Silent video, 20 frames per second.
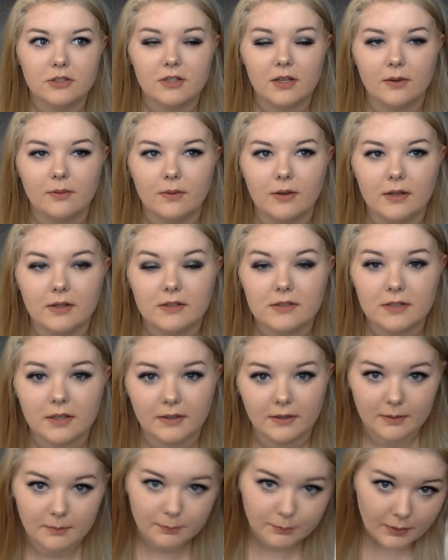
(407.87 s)
That way it's not
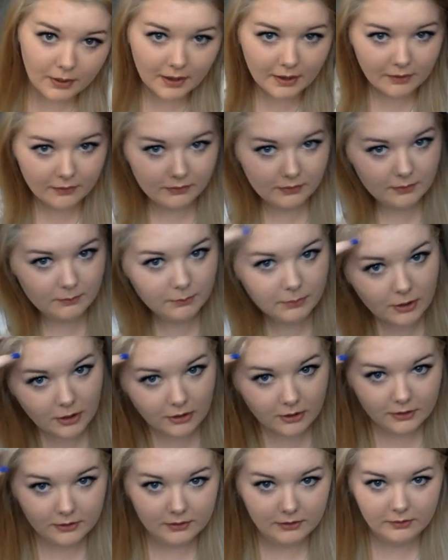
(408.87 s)
like brown and
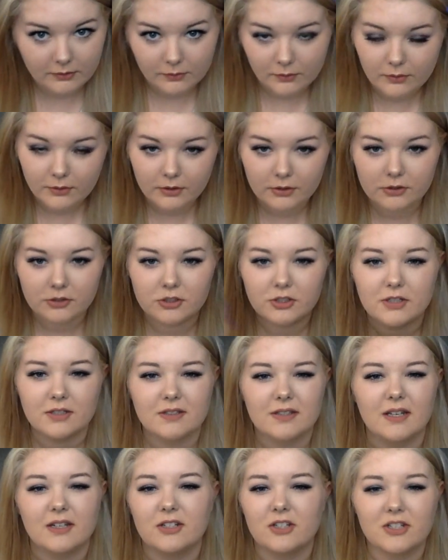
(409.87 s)
blonde and orange, because
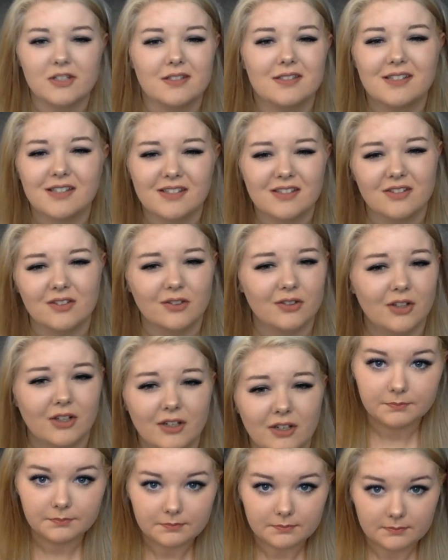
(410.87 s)
that just doesn't look good.